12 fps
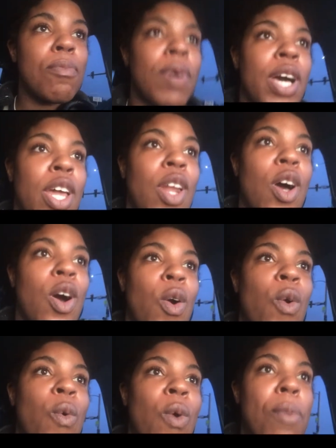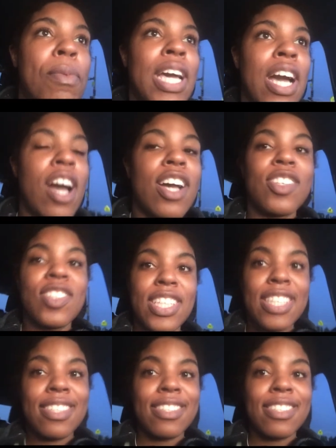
But oh my gosh, the